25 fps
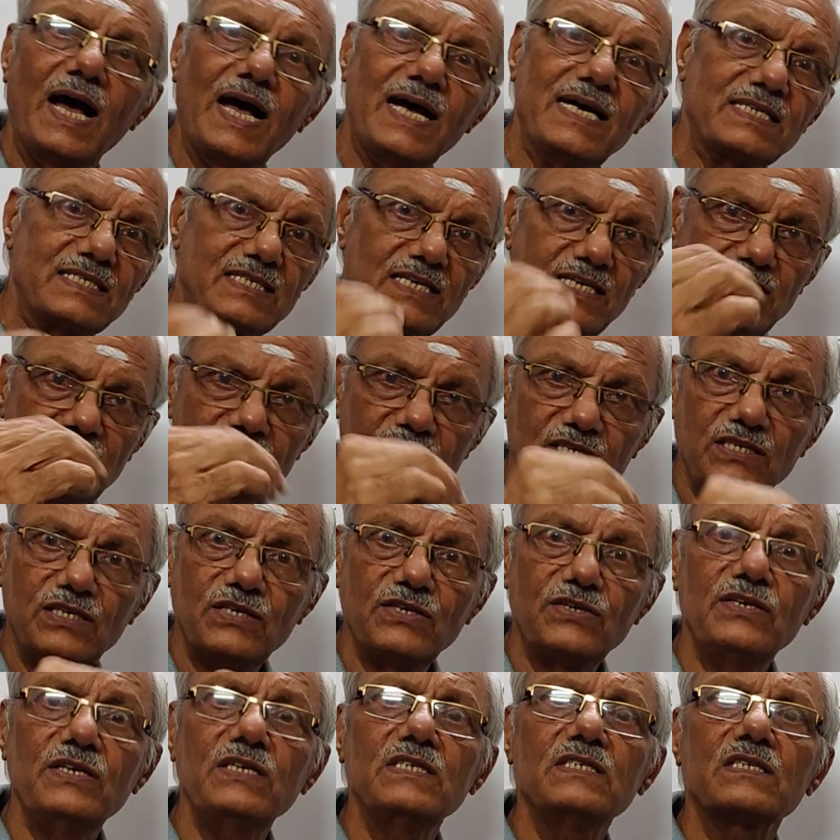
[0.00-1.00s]
as a
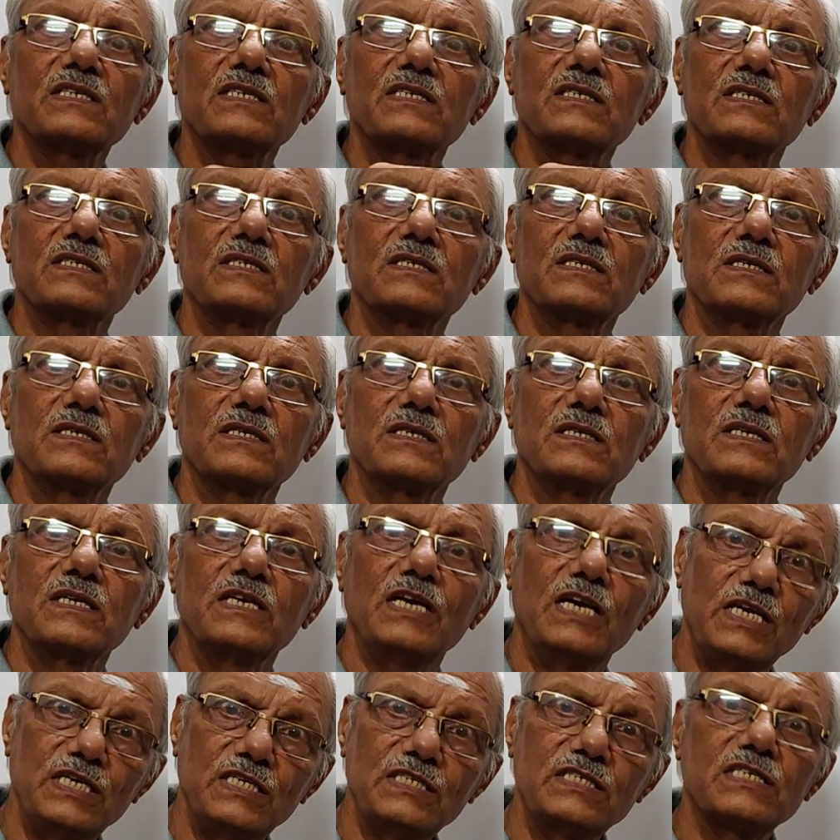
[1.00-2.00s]
series
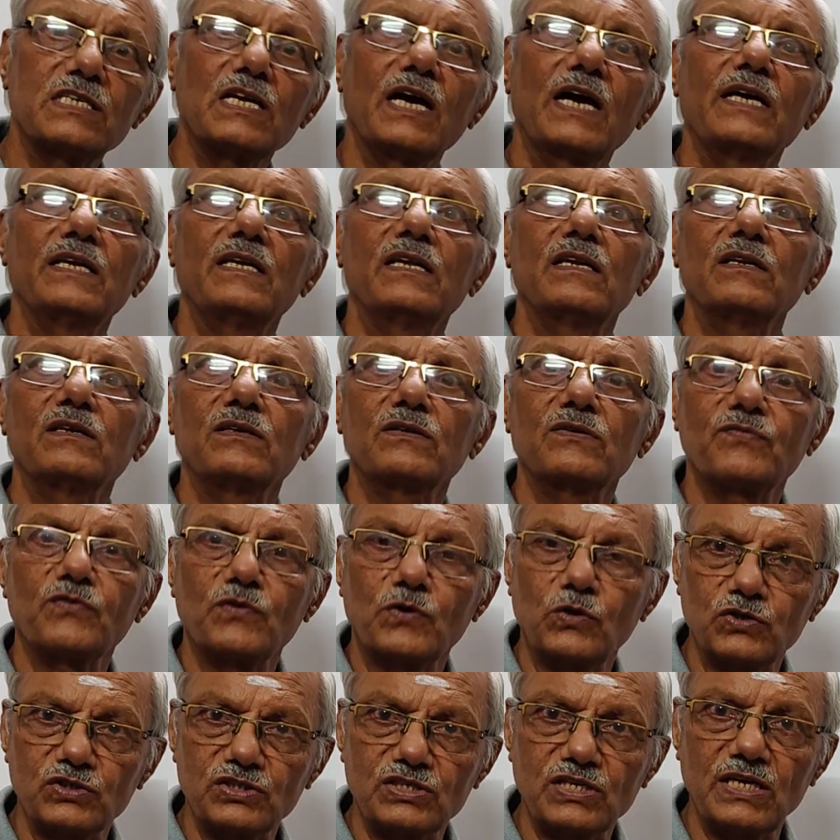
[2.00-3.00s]
in sine and
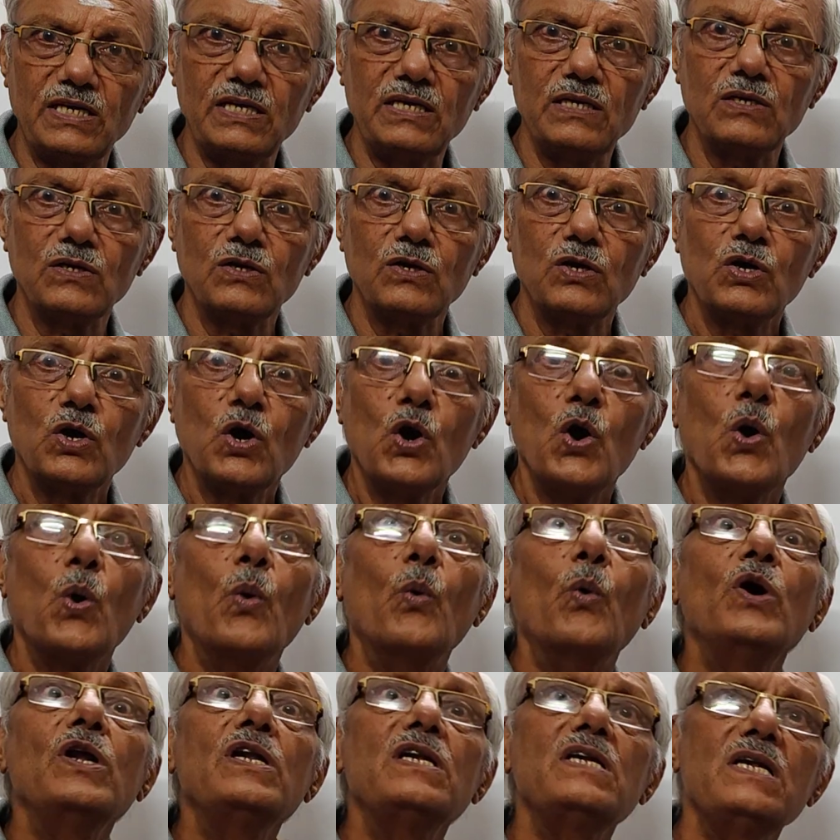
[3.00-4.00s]
cosine
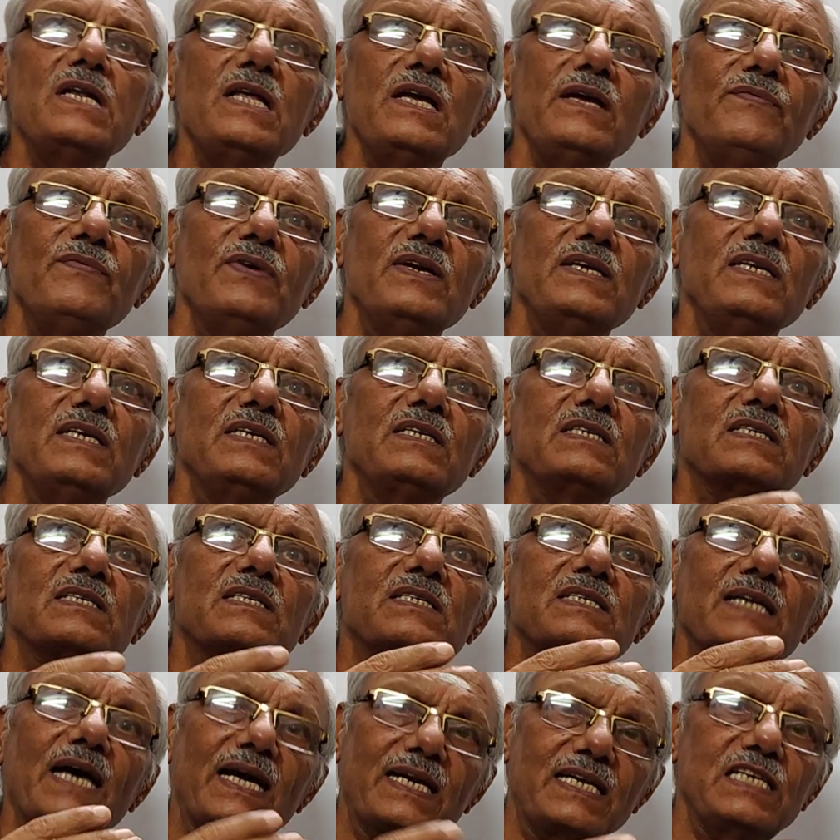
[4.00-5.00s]
only when it
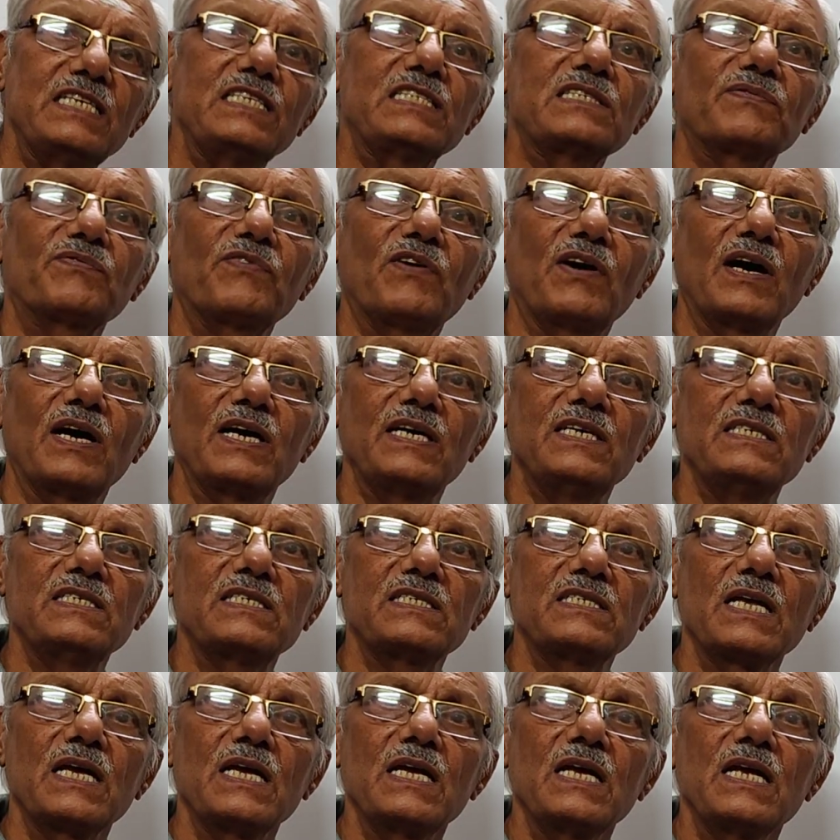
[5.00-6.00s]

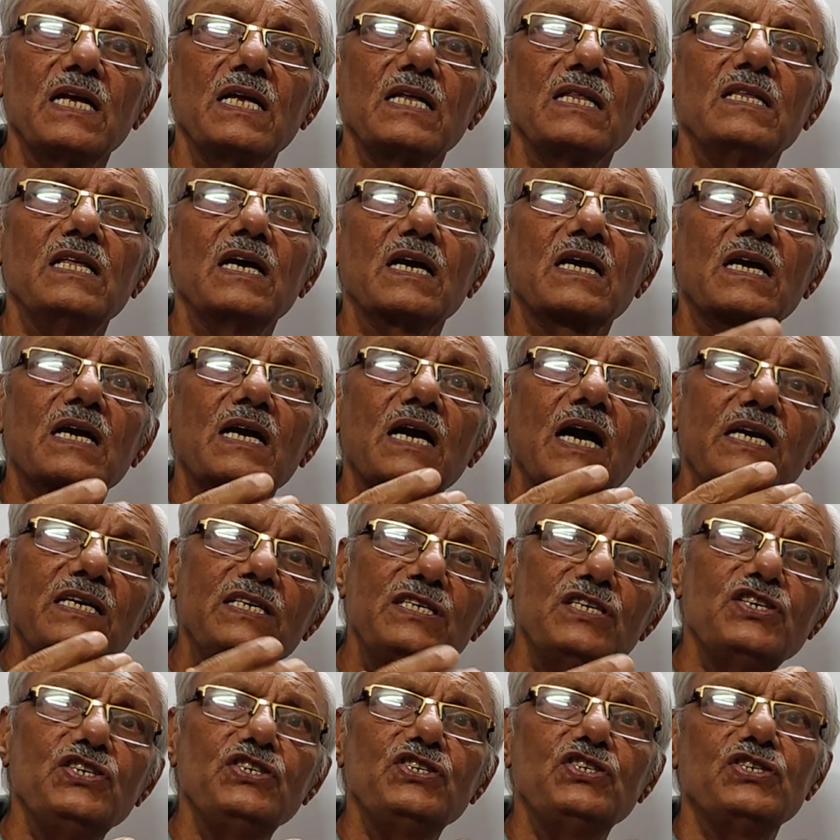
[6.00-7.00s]
satisfies the
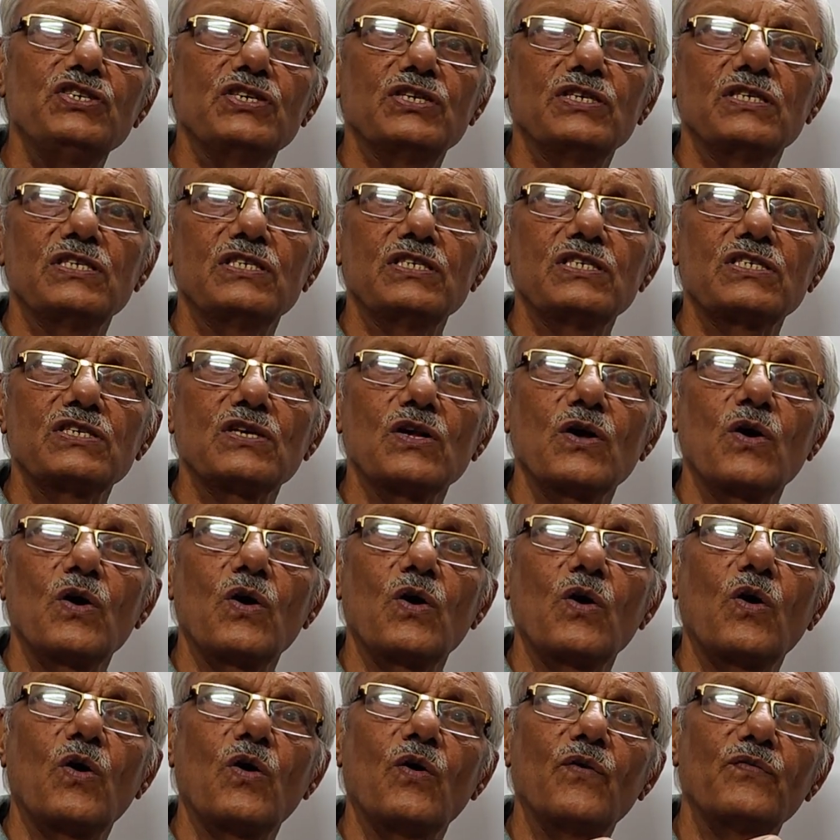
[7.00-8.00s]
conditions
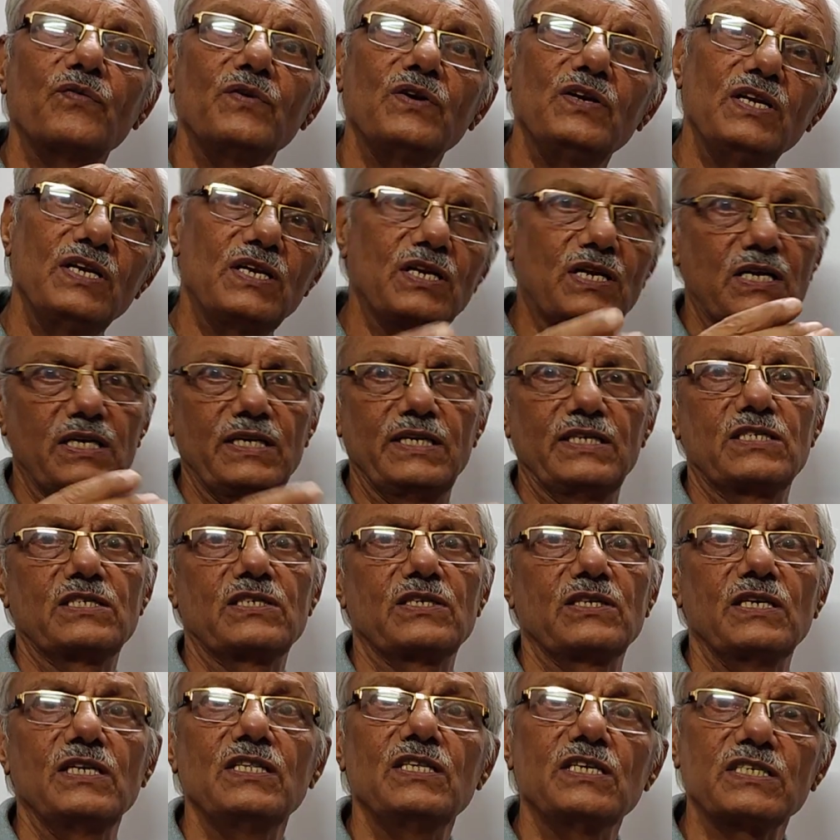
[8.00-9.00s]
of
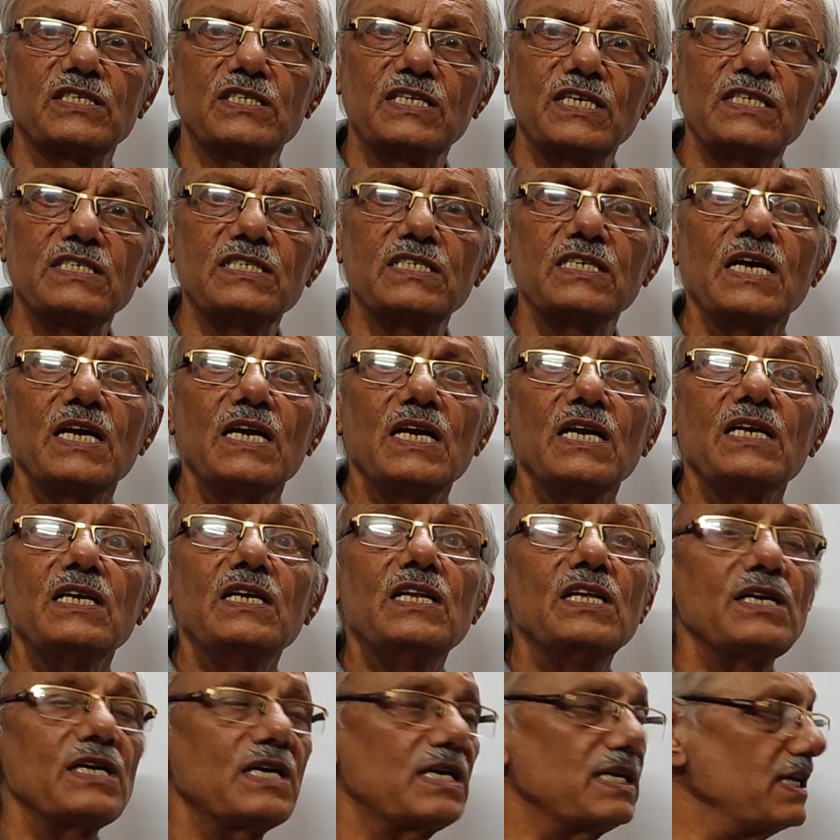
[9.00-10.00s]
Dirichlet. In the sense,
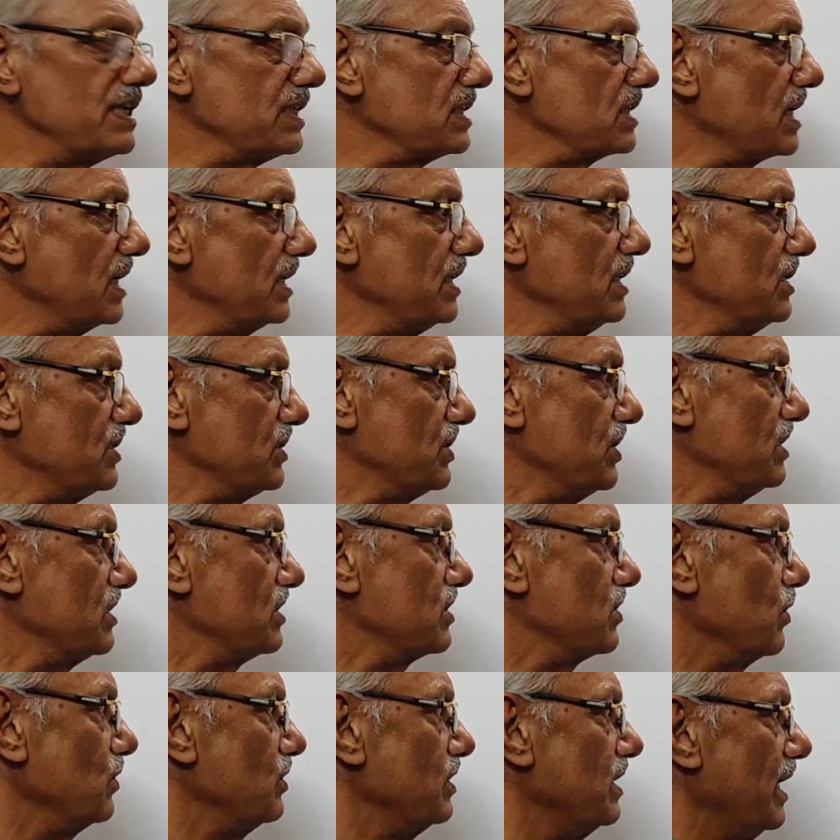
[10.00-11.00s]
Dirichlet
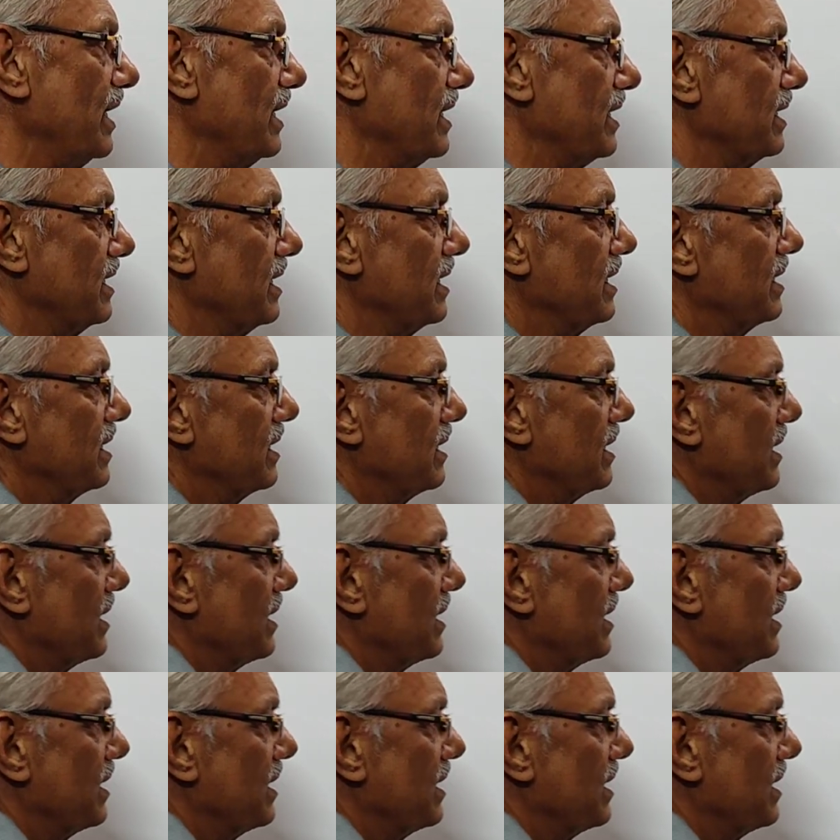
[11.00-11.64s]
conditions are there.